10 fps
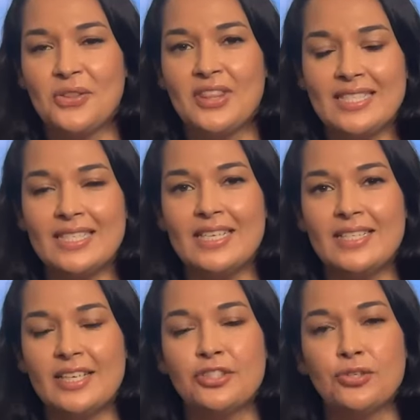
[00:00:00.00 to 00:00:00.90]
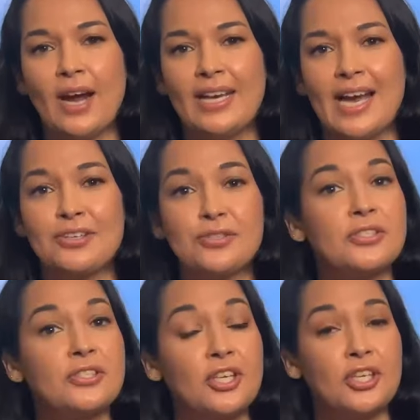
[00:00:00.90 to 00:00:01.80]
This is a
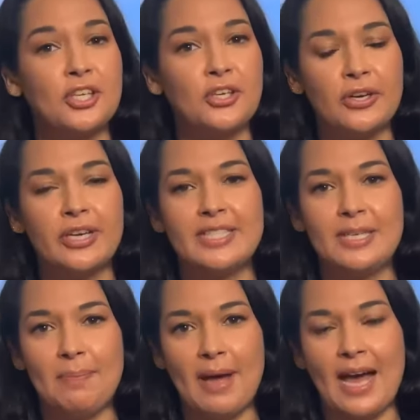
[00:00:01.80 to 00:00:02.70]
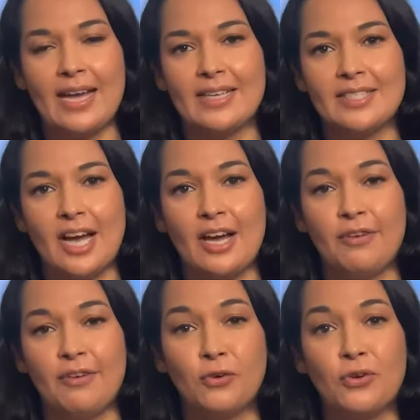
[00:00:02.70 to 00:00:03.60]
trilateral security pact
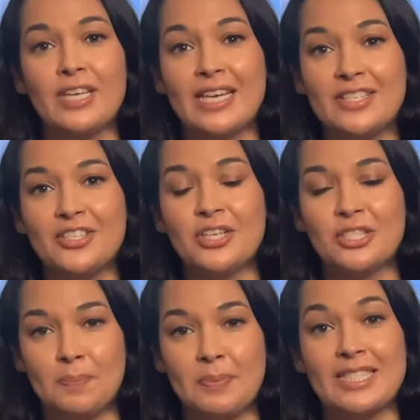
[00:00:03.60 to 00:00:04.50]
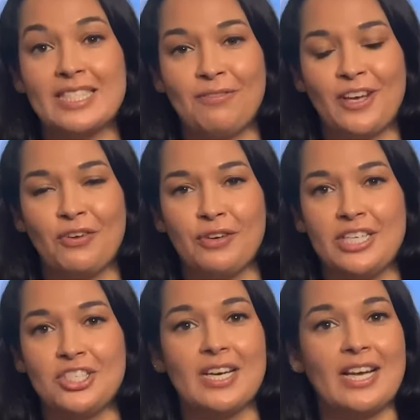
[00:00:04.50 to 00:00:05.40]
uh, for the Indo Pacific
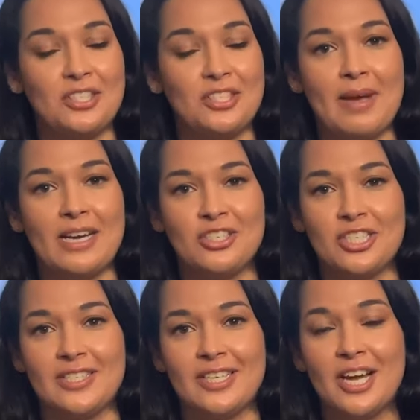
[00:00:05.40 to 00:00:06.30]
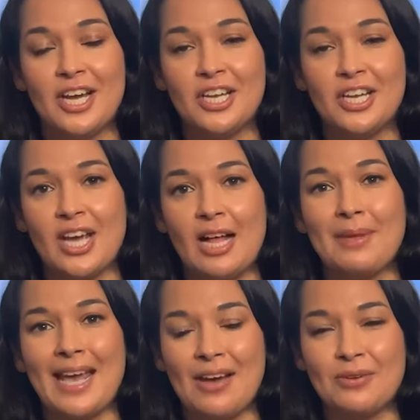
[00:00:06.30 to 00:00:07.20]
region, as you mentioned, to
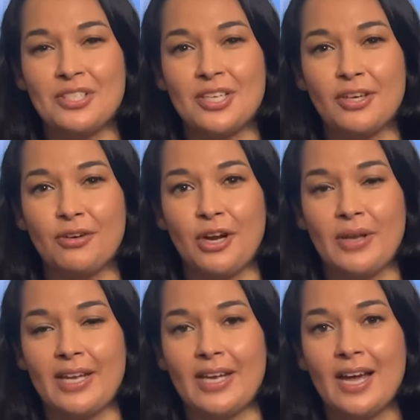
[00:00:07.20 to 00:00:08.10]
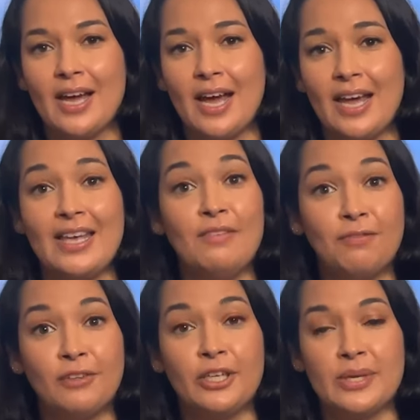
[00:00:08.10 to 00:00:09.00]
help counter the growing uh,
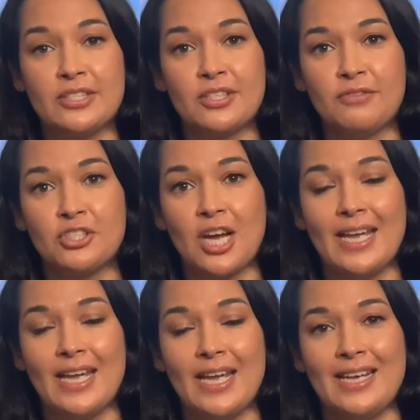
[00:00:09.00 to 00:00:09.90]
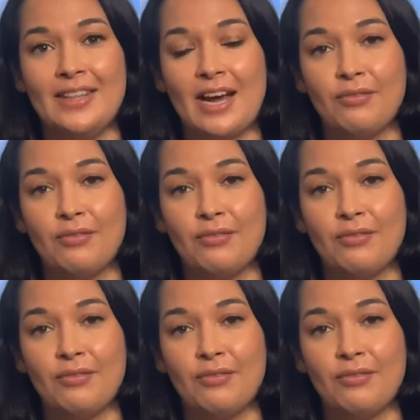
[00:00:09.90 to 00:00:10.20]
influence of China in that